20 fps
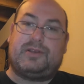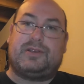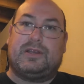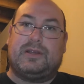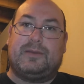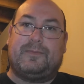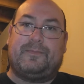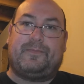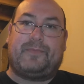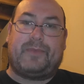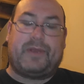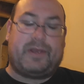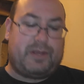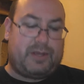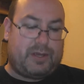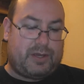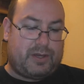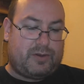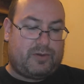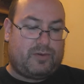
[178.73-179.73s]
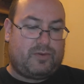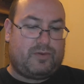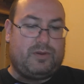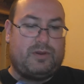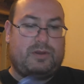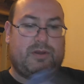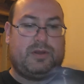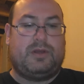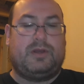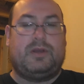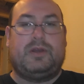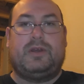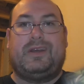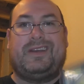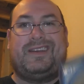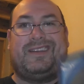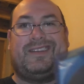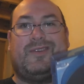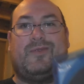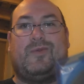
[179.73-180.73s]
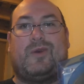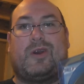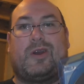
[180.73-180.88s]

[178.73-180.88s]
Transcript: See, there you go no